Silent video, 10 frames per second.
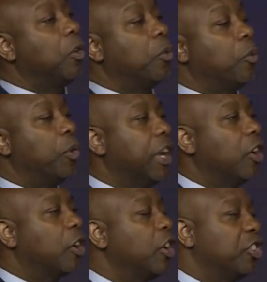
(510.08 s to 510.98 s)
We are
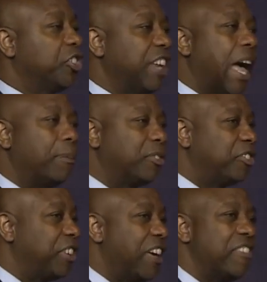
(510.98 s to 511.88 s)
going to stop
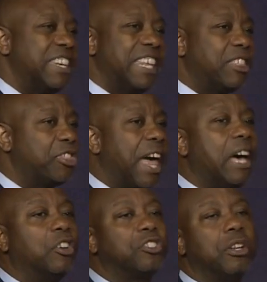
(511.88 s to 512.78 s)

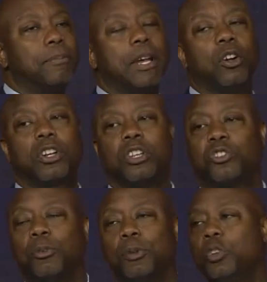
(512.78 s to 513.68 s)
70,000 Americans
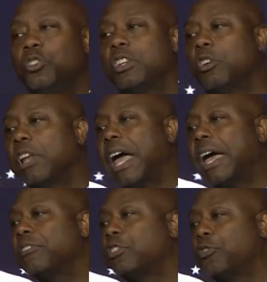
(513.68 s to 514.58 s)
from losing their
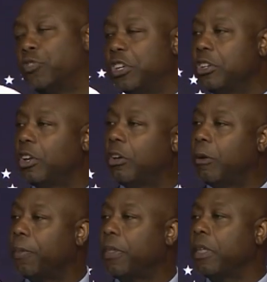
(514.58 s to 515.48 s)
lives to fentanyl
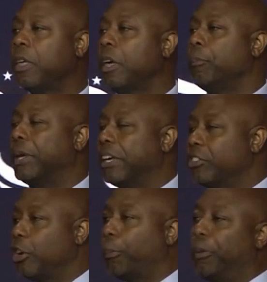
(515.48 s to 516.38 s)
because of
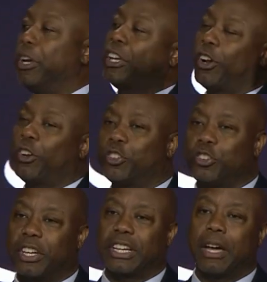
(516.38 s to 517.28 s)
the precursors
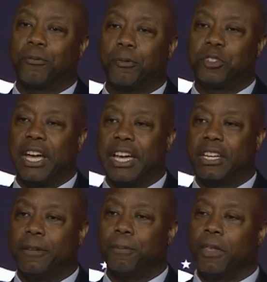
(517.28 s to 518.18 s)
that come from
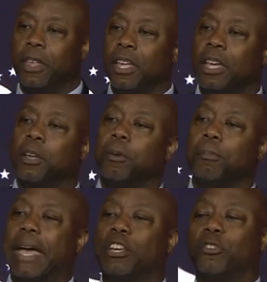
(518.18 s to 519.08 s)
China,
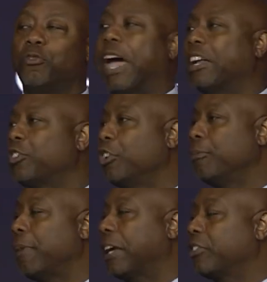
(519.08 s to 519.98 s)
manufactured in
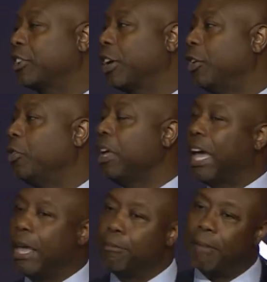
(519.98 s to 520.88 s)
Mexico,
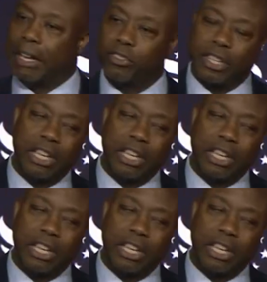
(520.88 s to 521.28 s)
and Mexican